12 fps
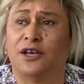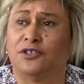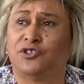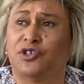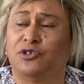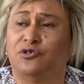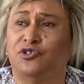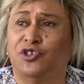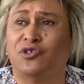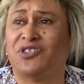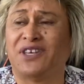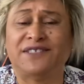to
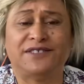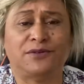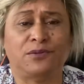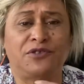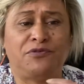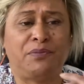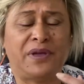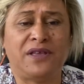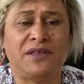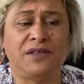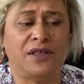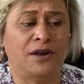do things with,
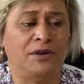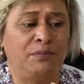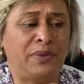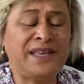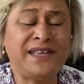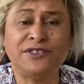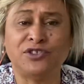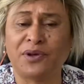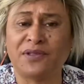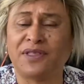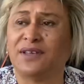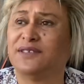be
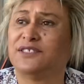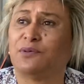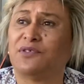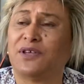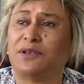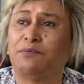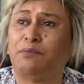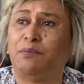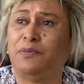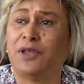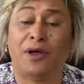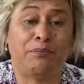doing things with, and,
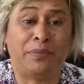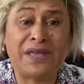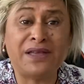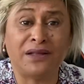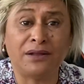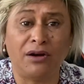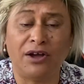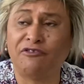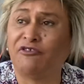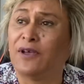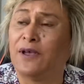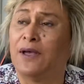you know, be in
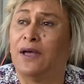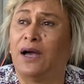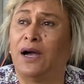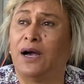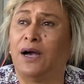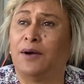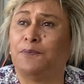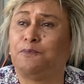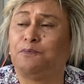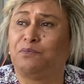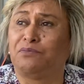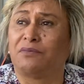life, and
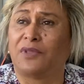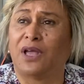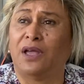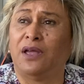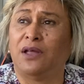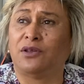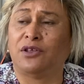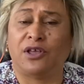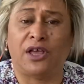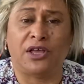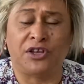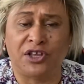
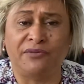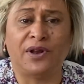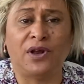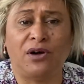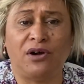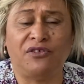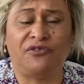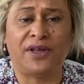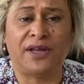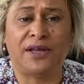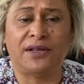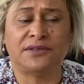give in life,
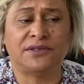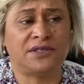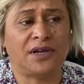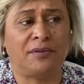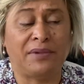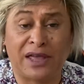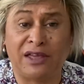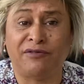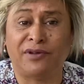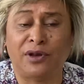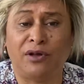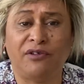and have
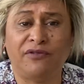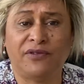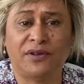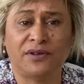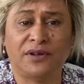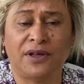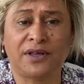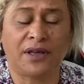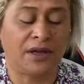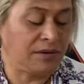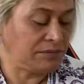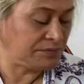in life.
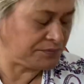Okay.